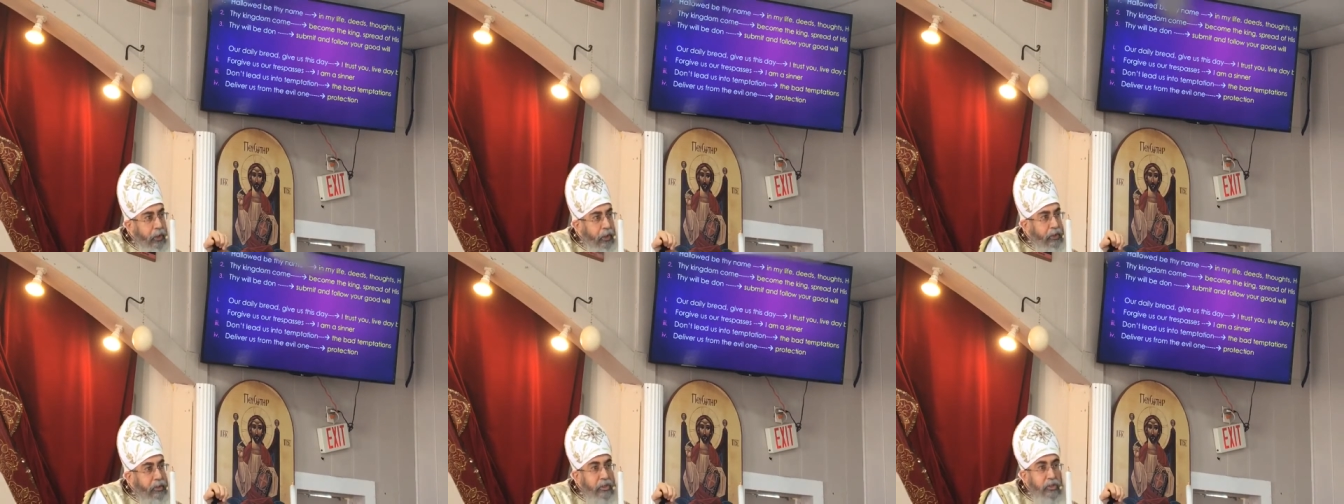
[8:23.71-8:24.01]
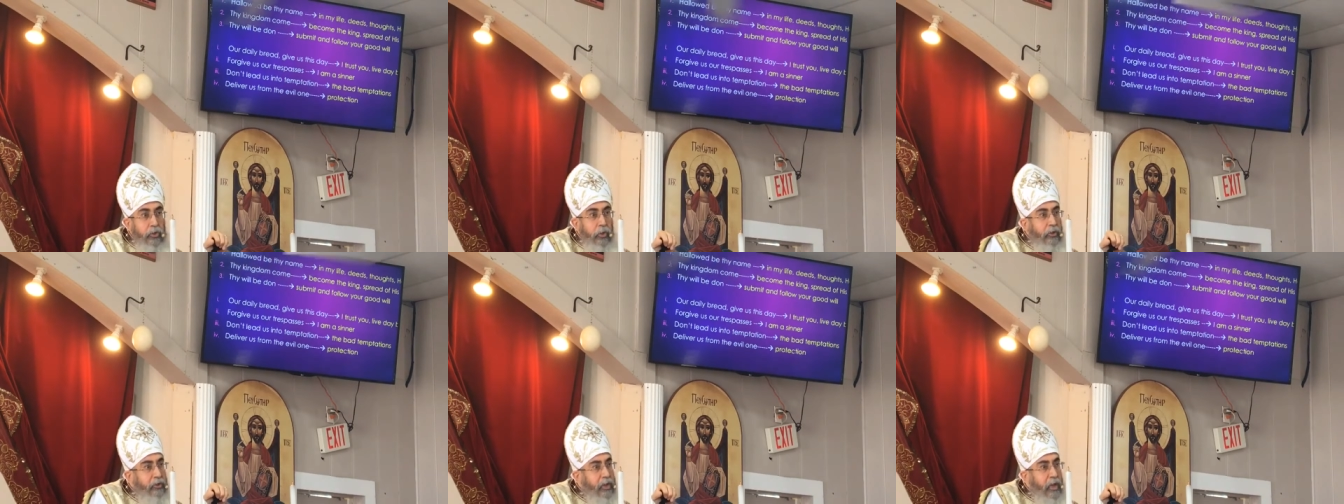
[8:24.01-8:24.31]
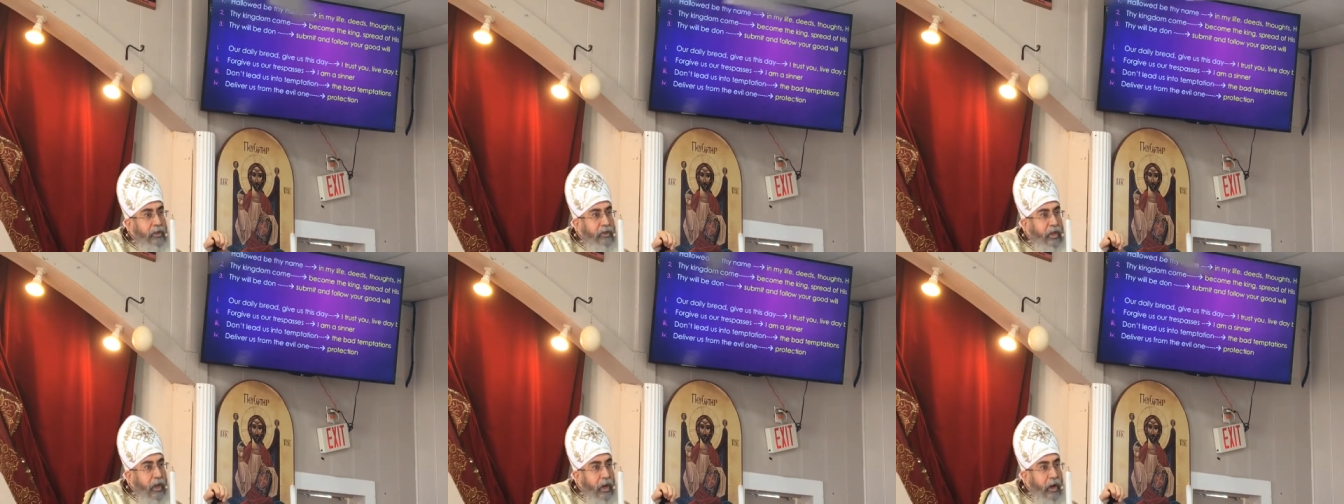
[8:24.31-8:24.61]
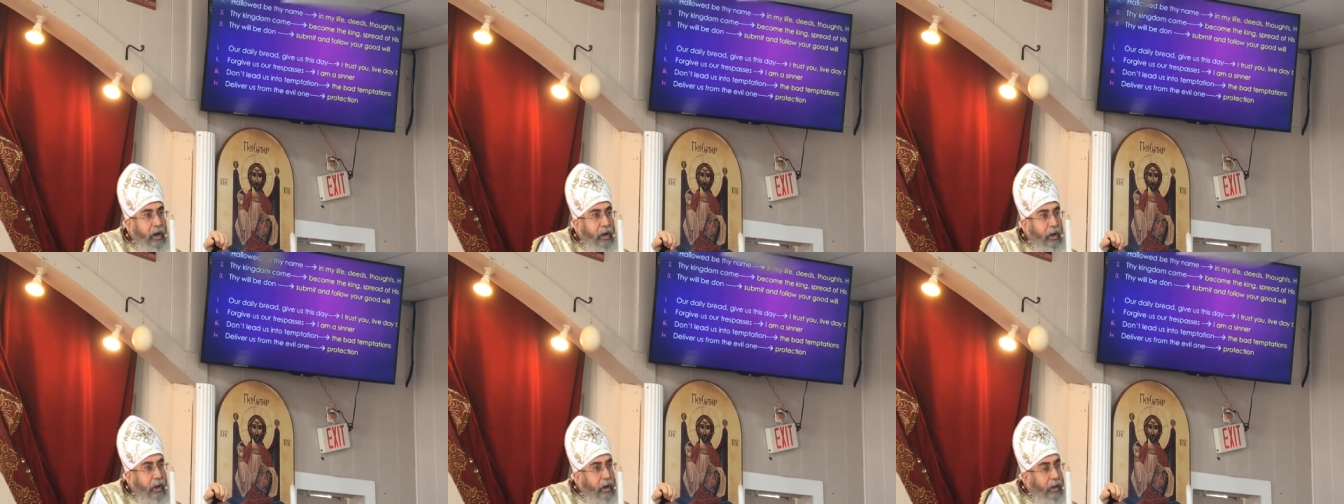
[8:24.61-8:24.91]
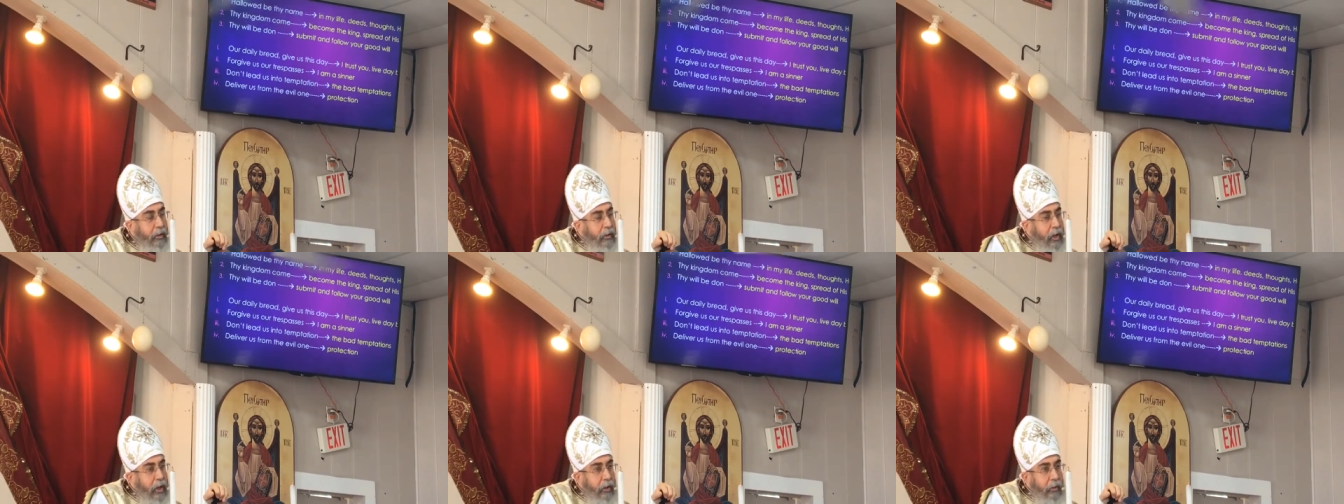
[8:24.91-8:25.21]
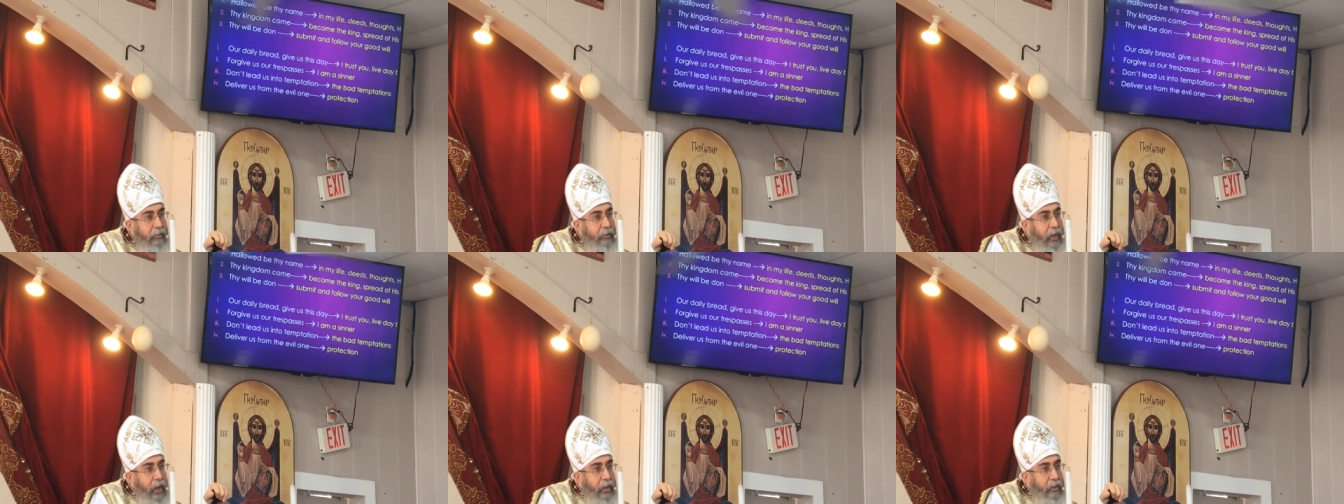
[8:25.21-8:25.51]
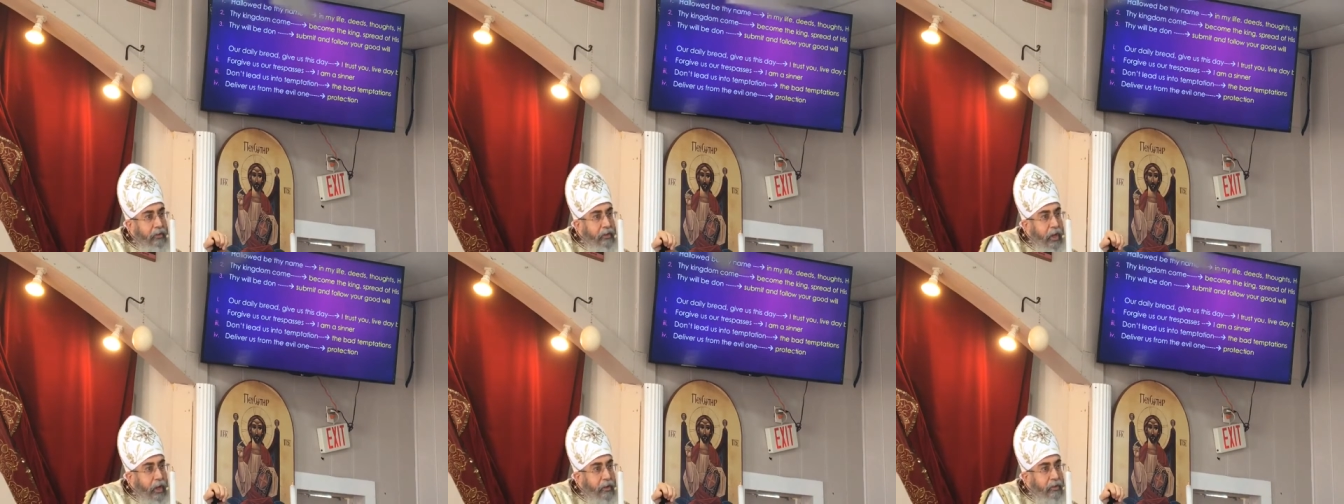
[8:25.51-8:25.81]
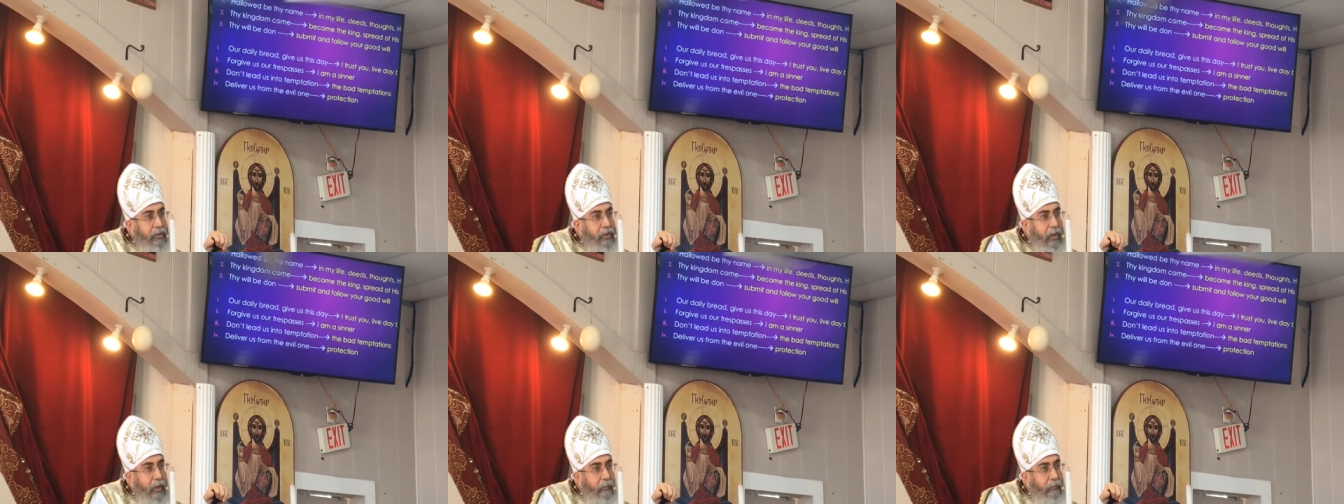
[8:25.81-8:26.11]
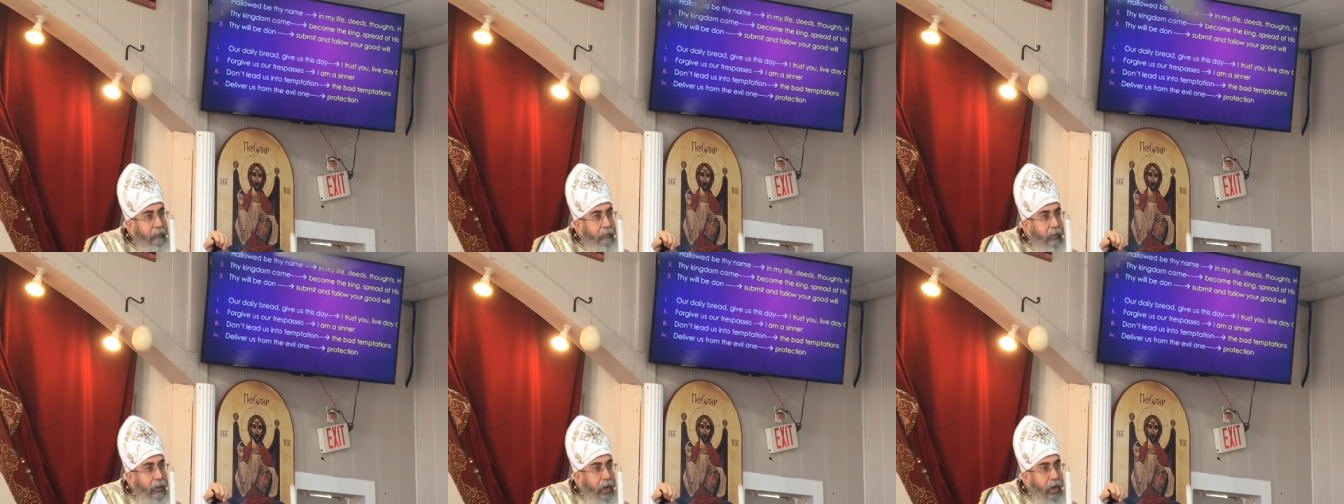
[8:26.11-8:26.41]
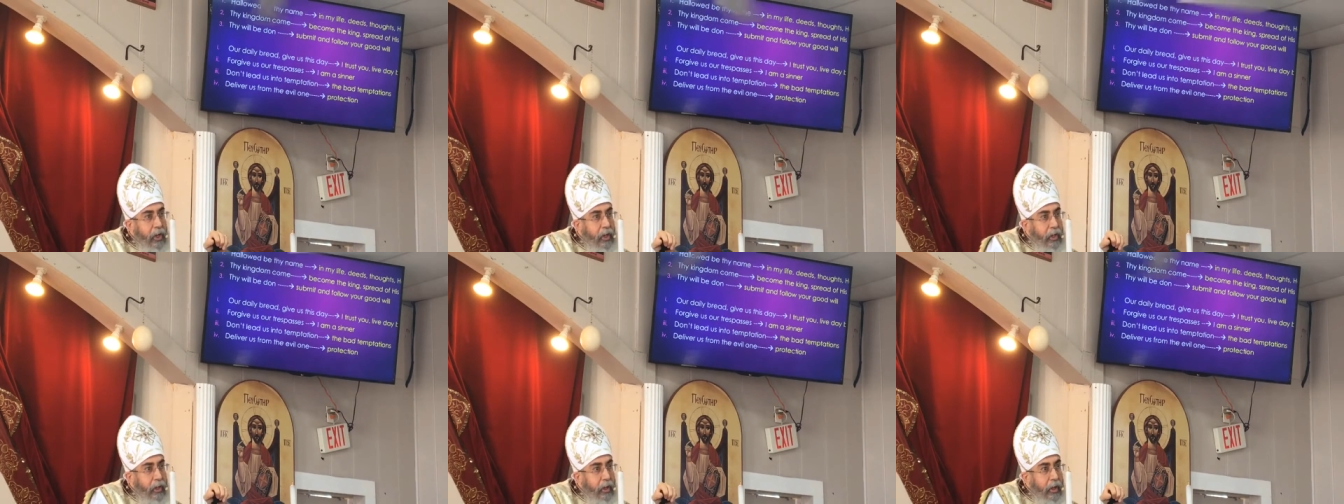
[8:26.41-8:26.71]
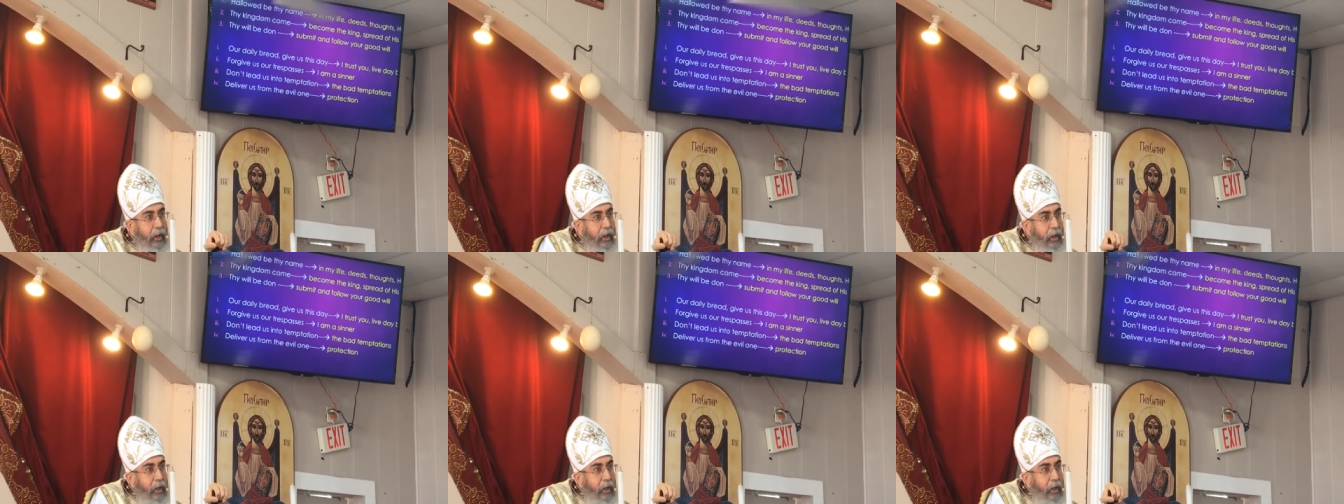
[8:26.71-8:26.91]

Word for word: It is not in the, in the, in the like